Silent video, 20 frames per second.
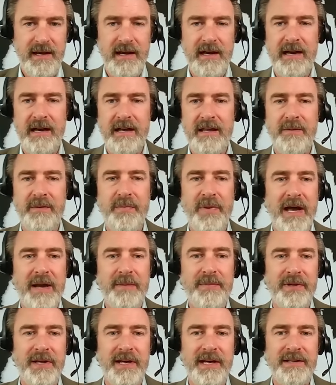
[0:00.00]
Uh, the
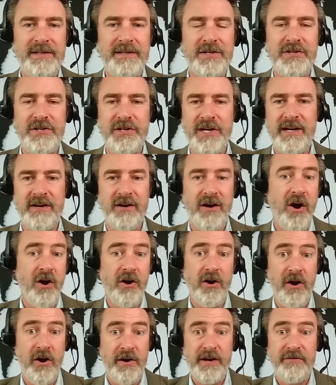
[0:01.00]
pipelines to China
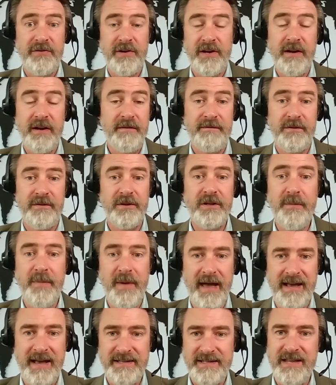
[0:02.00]
are already running at full
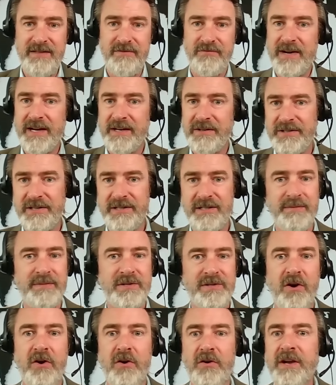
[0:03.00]
capacity. The rail system
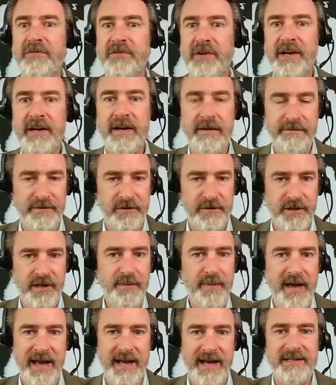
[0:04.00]
is already running at full
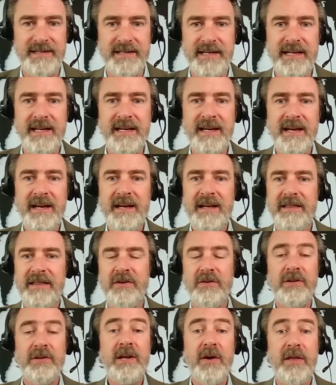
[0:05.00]
capacity.
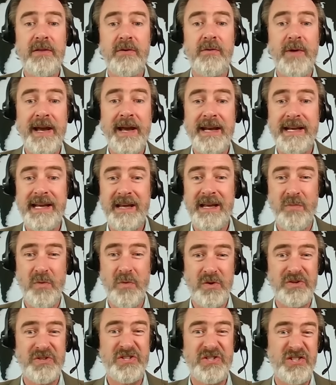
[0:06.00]
The only other way to get
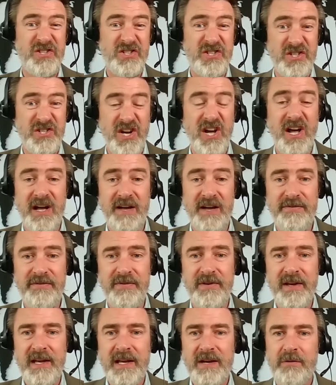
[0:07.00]
more
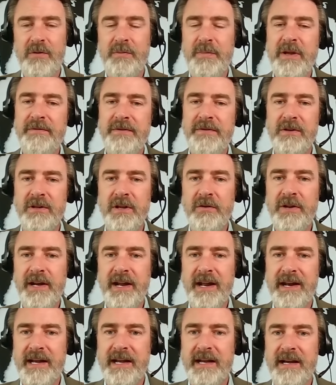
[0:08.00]
stuff would be if you
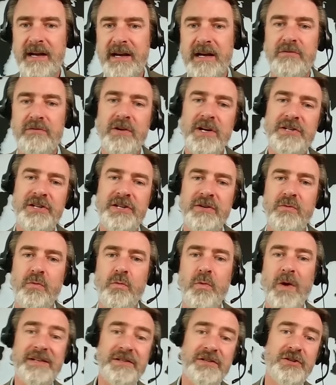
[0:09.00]
loaded at a uh, Russian
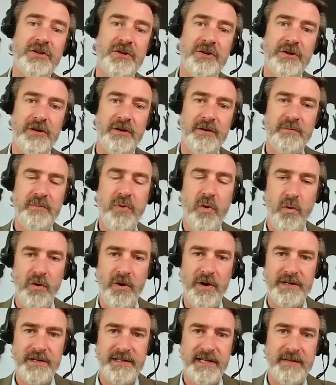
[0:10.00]
Western
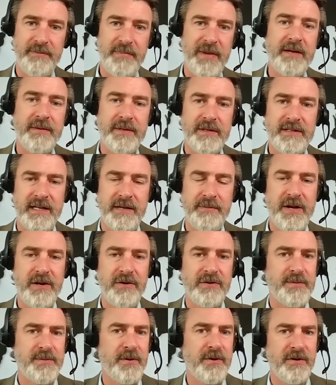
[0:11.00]
port, say Saint
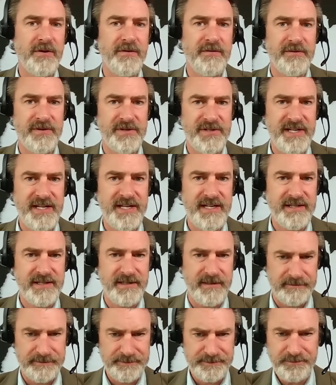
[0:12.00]
Petersburg or Novorossiysk,